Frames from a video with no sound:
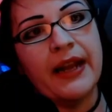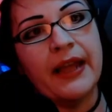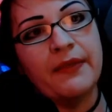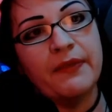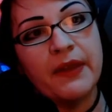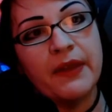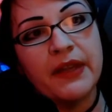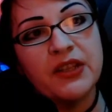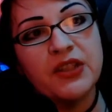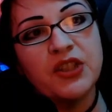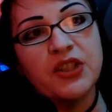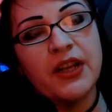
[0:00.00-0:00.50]
And
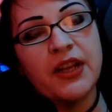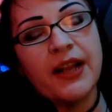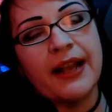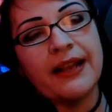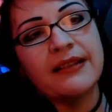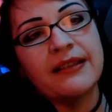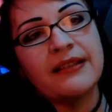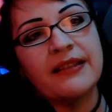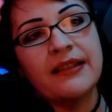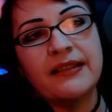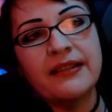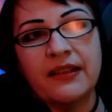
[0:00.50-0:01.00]
then she
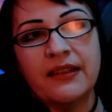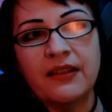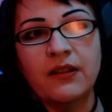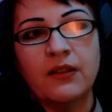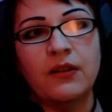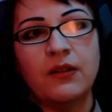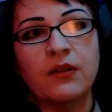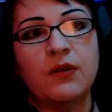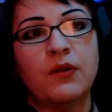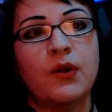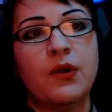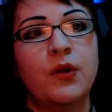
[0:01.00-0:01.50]
has to
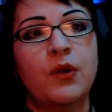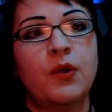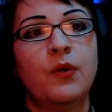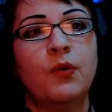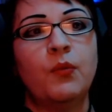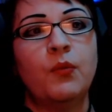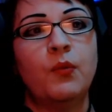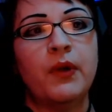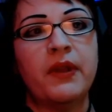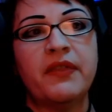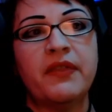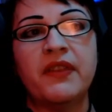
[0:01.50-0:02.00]
deal
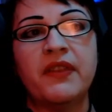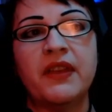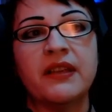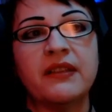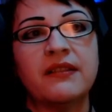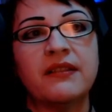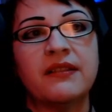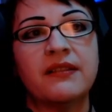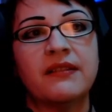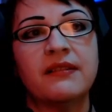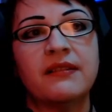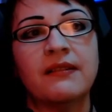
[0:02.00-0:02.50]
with
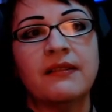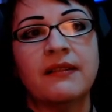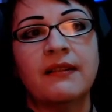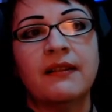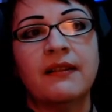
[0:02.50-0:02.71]
this